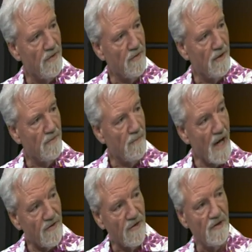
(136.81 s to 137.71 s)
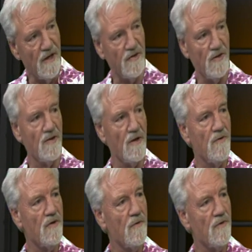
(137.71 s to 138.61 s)
his master's thesis, you
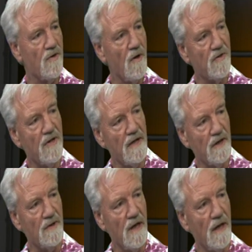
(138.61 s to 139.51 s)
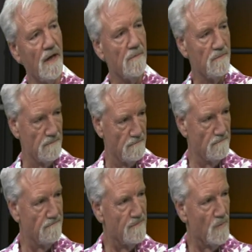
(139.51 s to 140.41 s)
know, so there's a long-standing uh,
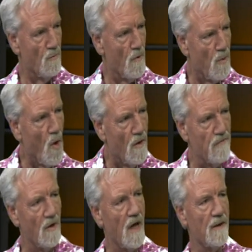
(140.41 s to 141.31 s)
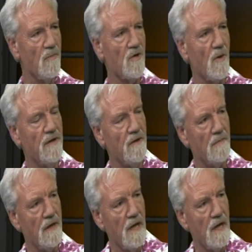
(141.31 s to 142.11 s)
rapport, if you like, between them.